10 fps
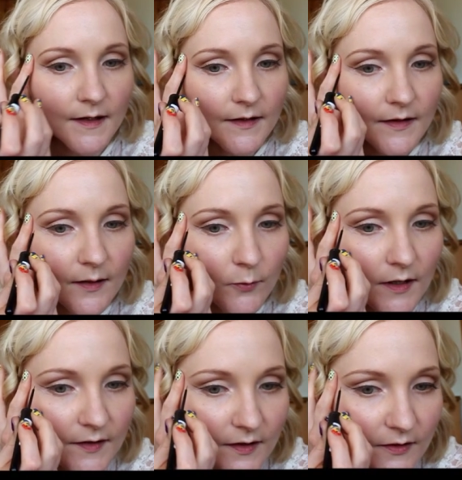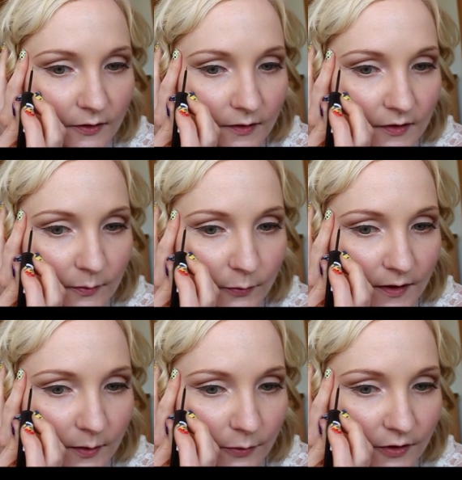And then what I tend to do is just
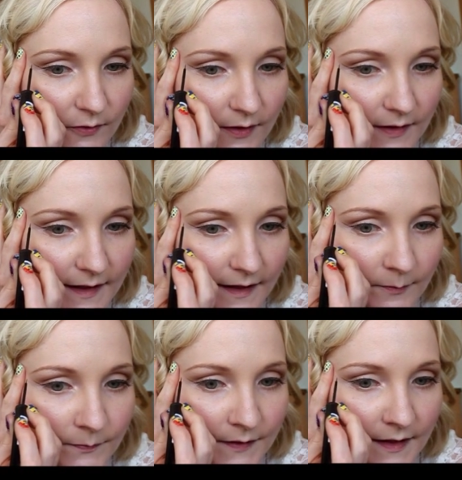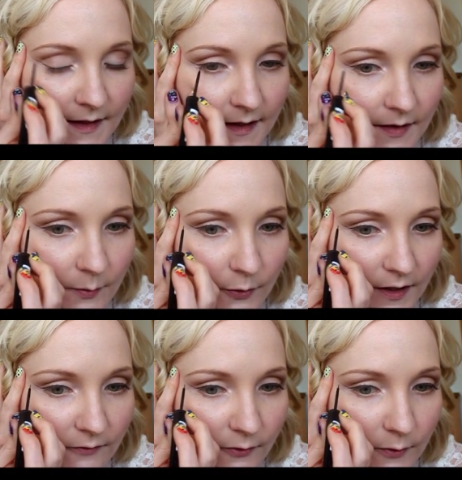bring the brush around here and then
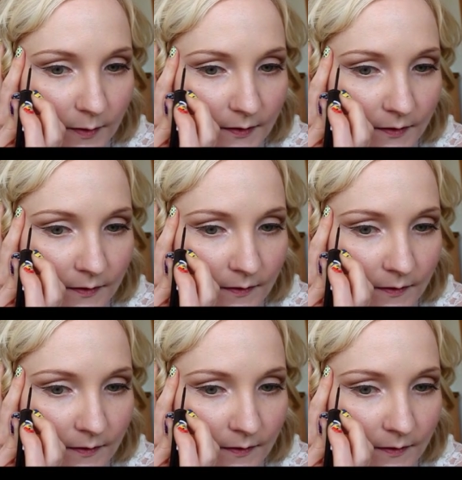bring it forward.